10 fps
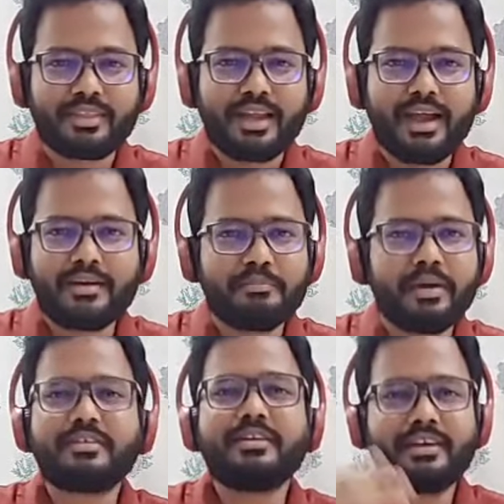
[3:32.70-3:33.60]
And
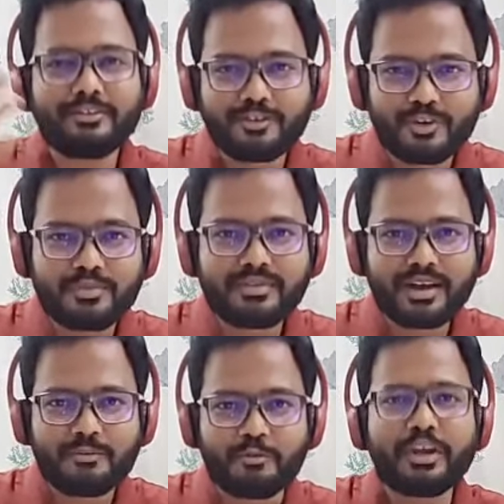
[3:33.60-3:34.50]
patient assumes
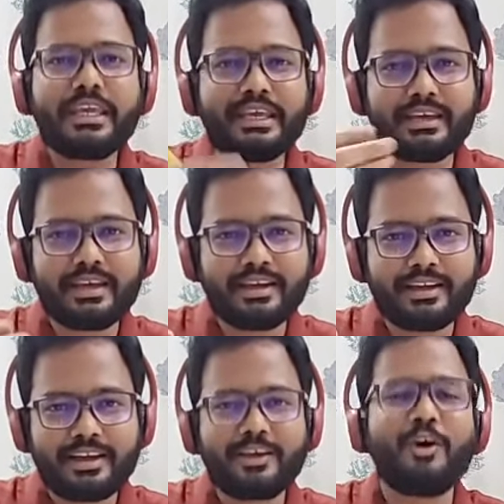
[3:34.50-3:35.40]
that we
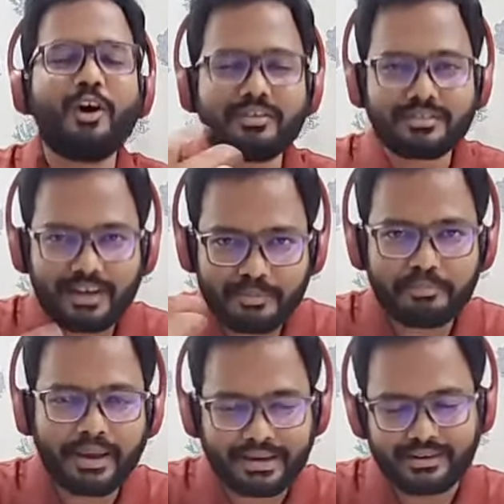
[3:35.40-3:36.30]
eh, cause that
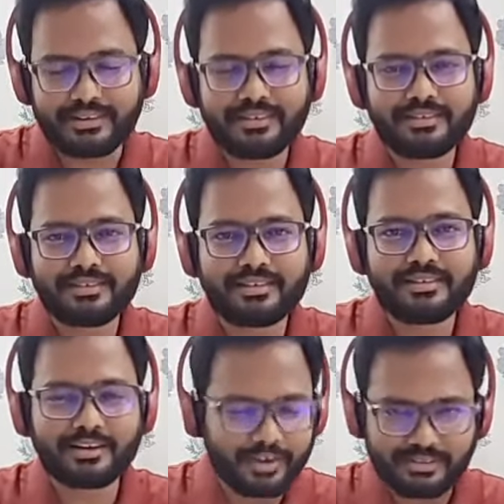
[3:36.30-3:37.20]
pain.
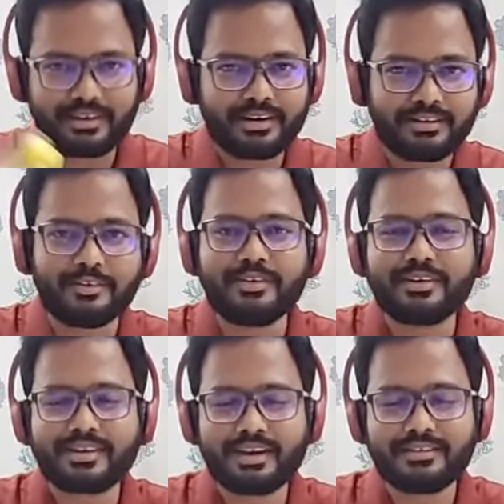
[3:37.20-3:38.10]
That's why I said it's a
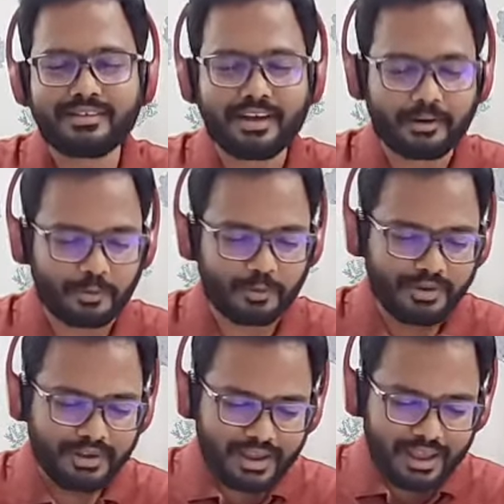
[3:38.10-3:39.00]
worst case scenario.
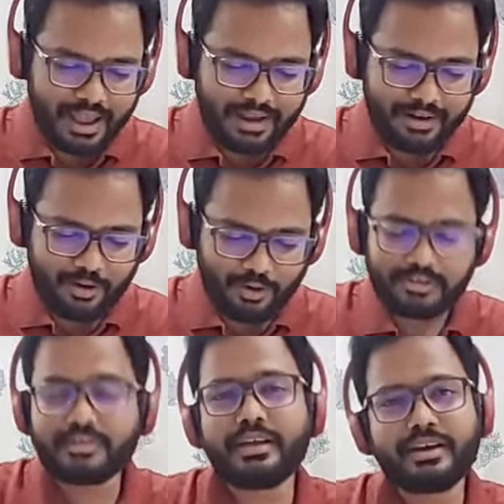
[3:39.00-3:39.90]
And
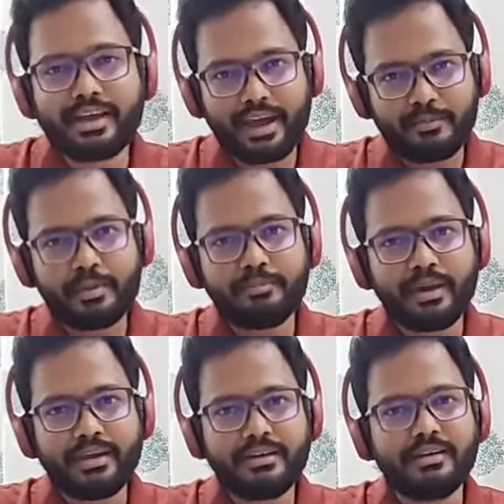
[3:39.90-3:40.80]
also there can be
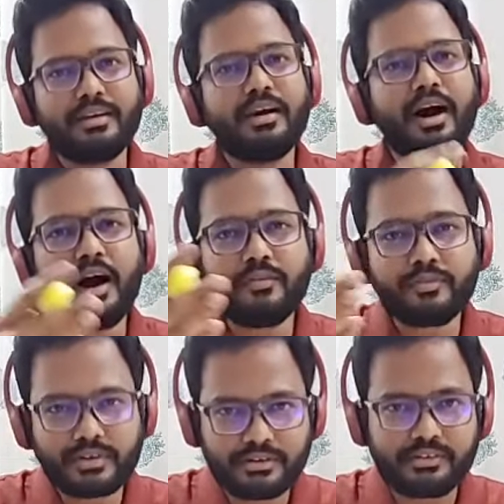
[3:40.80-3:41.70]
pain
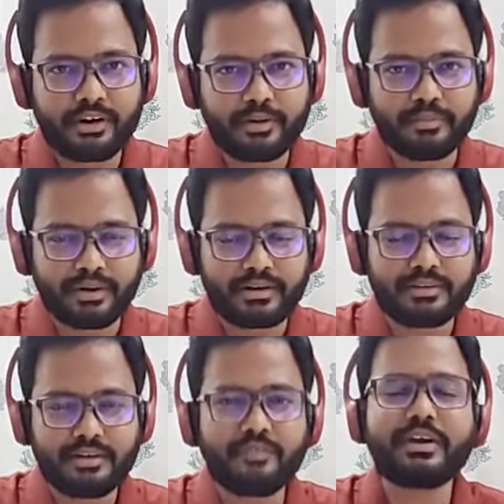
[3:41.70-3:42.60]
after treatment,
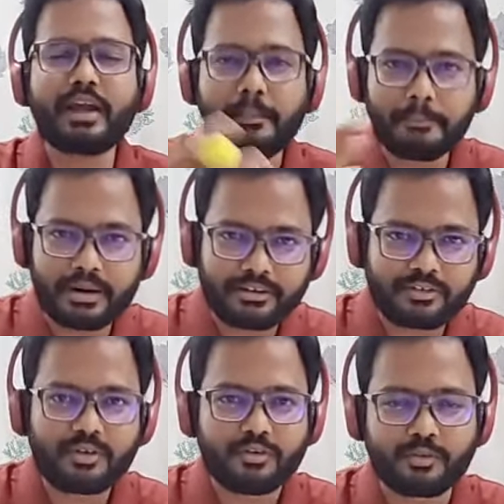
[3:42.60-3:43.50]
after
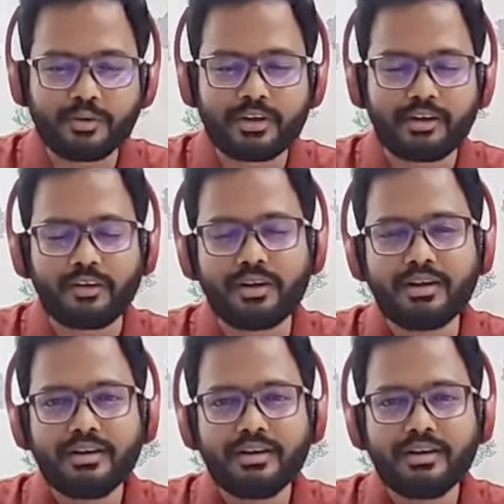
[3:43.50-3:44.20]
completion of root canal.